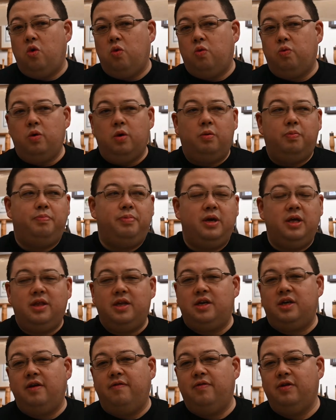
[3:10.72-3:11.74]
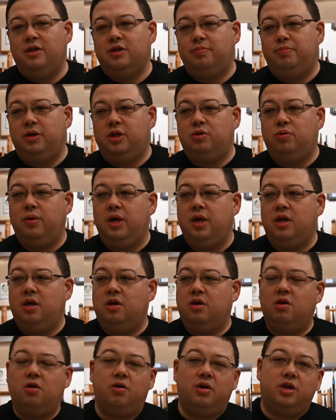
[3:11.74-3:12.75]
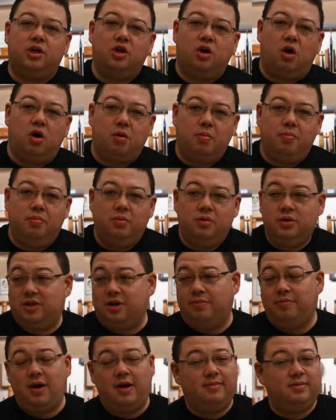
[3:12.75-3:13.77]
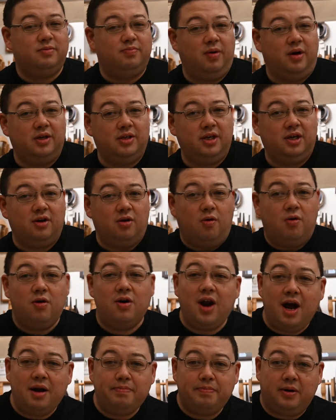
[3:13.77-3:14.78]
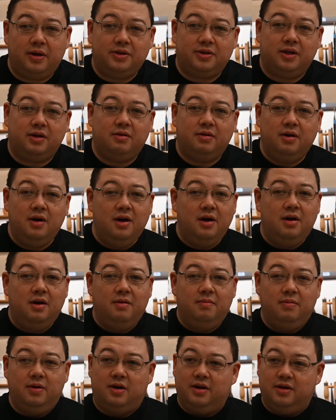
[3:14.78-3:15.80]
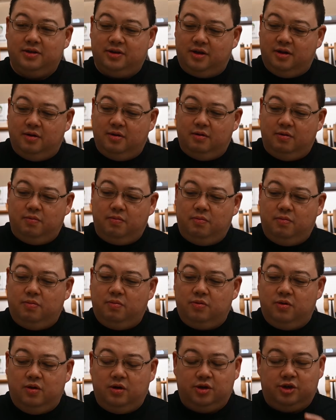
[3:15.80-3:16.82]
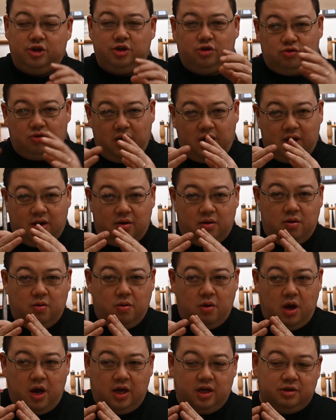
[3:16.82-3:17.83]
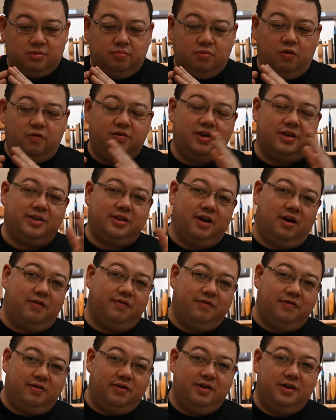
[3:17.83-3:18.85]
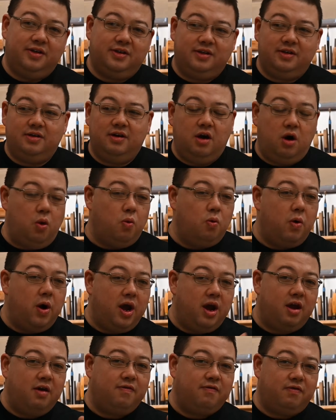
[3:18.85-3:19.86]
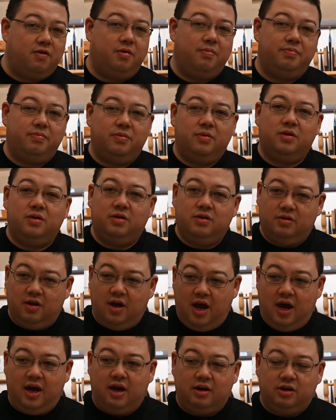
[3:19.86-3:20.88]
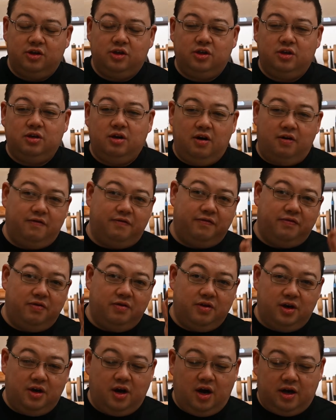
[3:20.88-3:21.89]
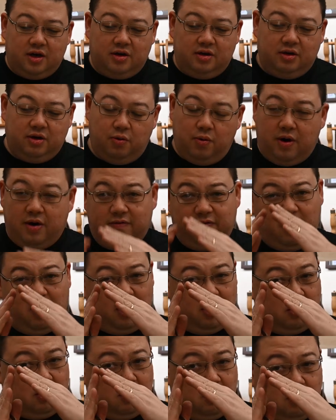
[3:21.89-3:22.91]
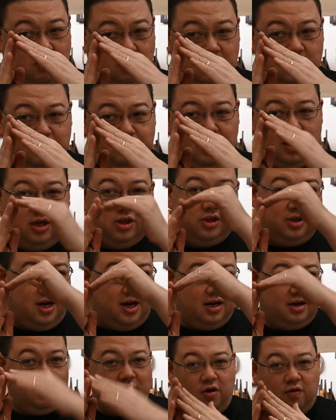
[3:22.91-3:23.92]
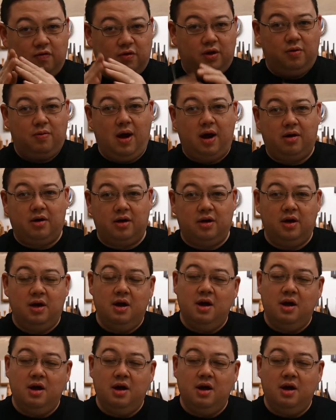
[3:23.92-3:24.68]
will be the difference between your guitar sometimes buzzing or not buzzing, because the string has moved itself away from the edge of the nut. You want a very crisp edge, not an overly rounded.